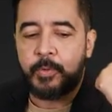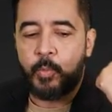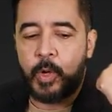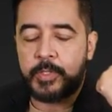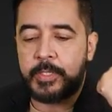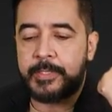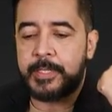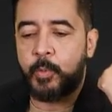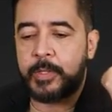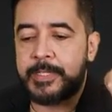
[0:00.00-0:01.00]

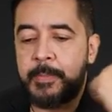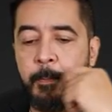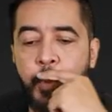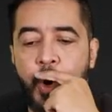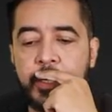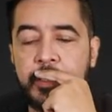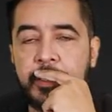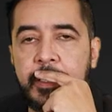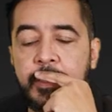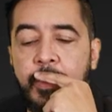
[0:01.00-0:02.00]
What's
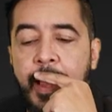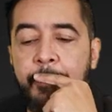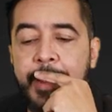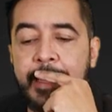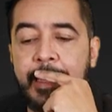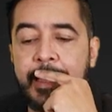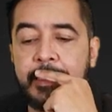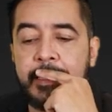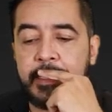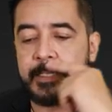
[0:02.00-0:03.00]
important in a band
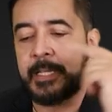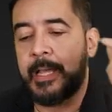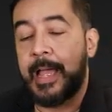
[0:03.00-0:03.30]
like this?